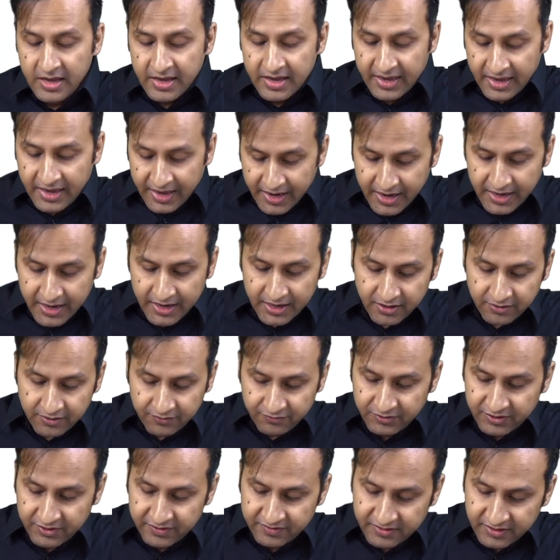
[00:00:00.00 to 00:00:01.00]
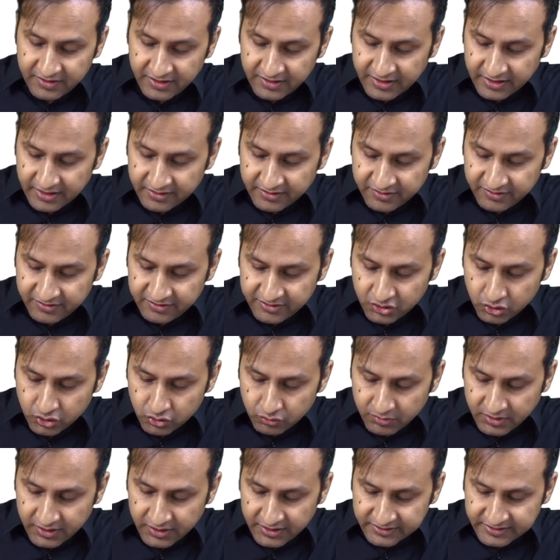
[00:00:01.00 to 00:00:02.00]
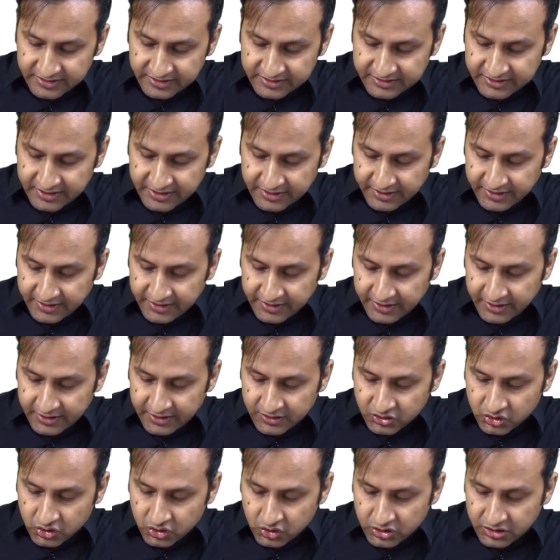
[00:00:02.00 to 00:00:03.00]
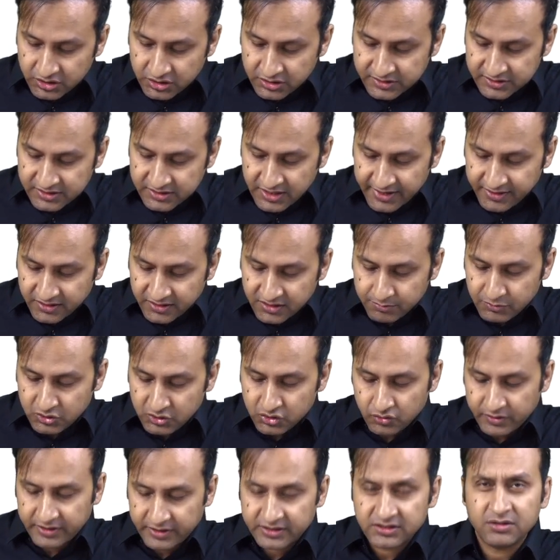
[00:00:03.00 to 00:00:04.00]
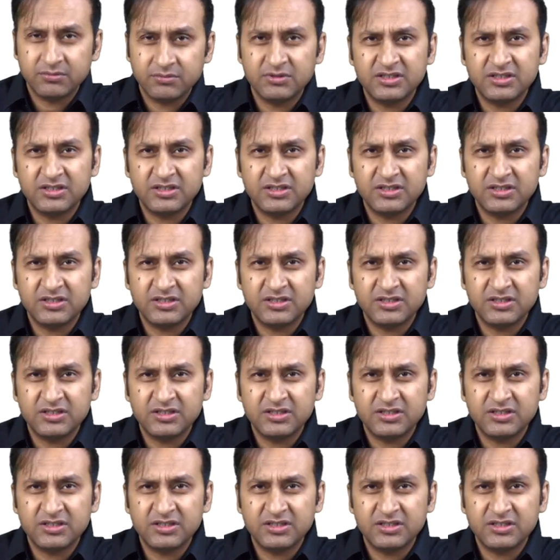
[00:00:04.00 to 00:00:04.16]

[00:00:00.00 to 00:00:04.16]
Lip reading: Here we see that this tumor is extending inside the mesorectum.